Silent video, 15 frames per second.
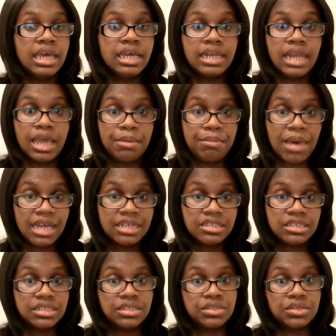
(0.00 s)
getting a
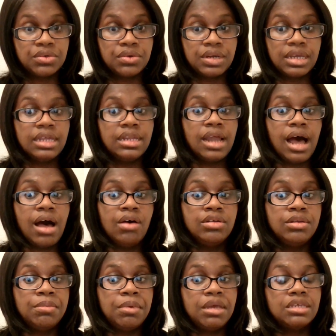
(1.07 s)
bachelor's degree? It
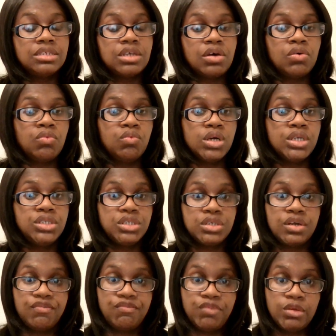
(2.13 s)
all depends on what
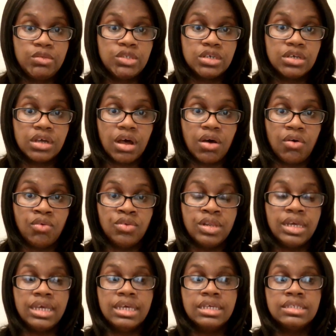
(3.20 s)
your future goal
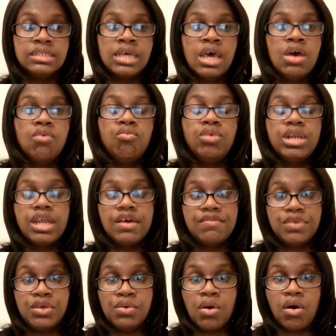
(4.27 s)
is
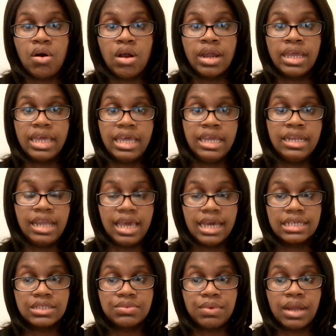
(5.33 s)
whenever you are in
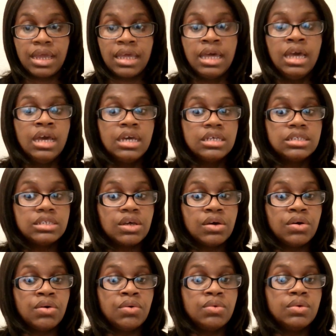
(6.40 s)
x ray.
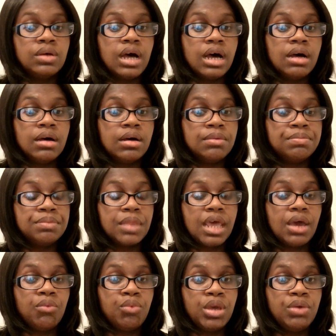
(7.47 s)
So, um,
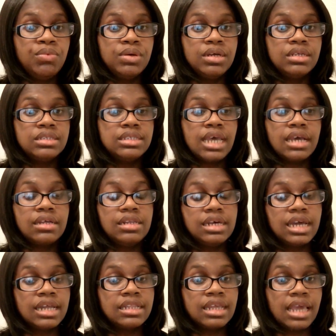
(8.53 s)
we will take a
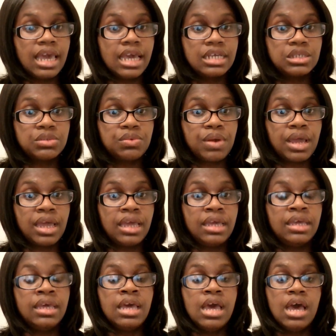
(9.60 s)
look at the
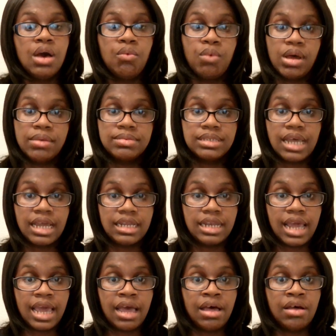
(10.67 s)
x-ray website
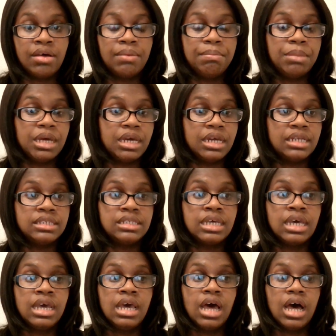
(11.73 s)
now but
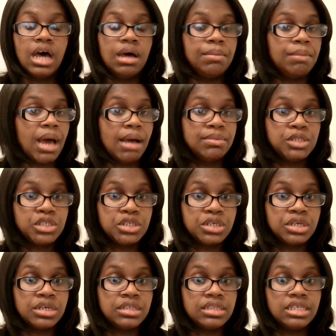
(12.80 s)
um, i'm
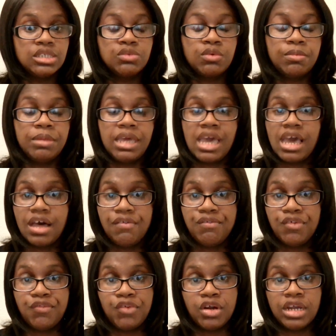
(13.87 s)
sure this will be
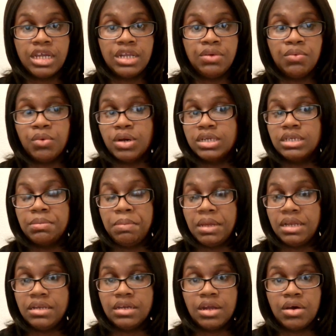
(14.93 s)
helpful for anyone
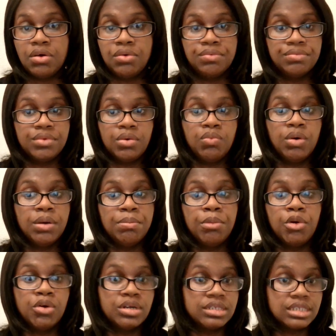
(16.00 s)
depending on what
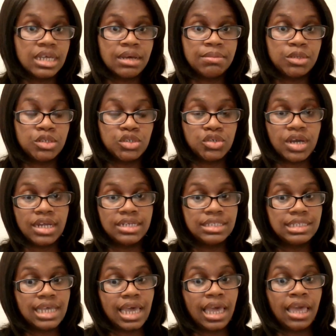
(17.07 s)
board exam you're trying to
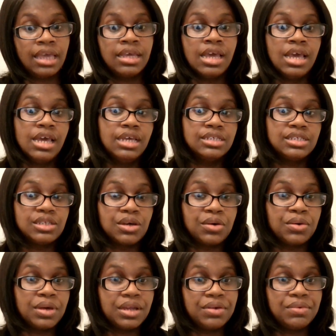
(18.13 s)
take
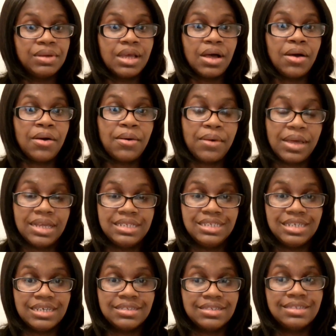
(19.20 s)
so here we go in
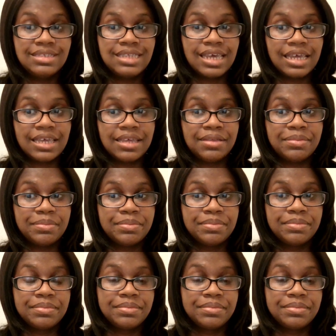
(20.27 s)
just a second